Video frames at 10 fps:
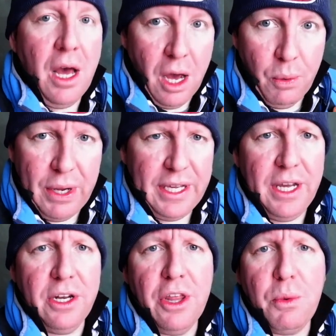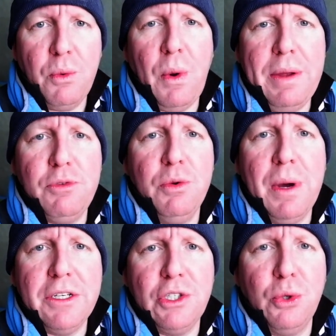I want to get another wipe down
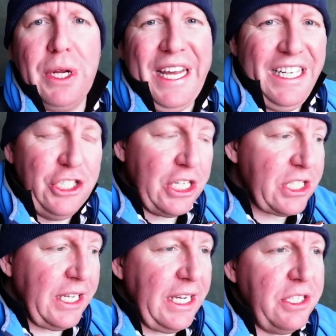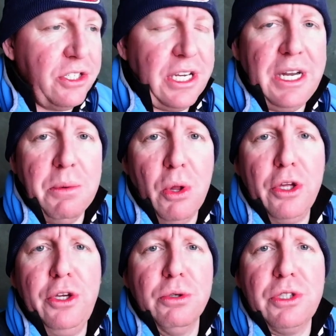with acetone again, just in case there's any
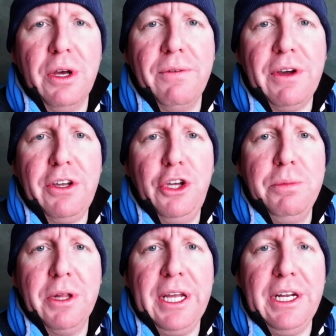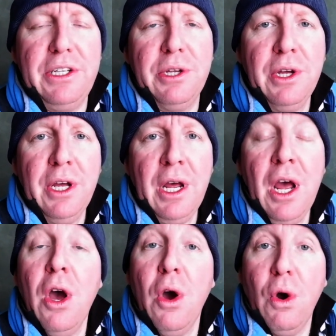molecules that have accumulated
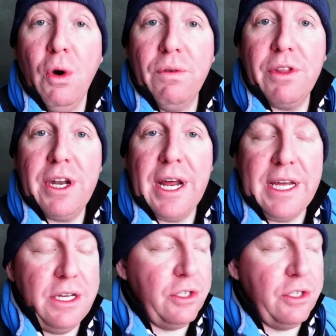over the night.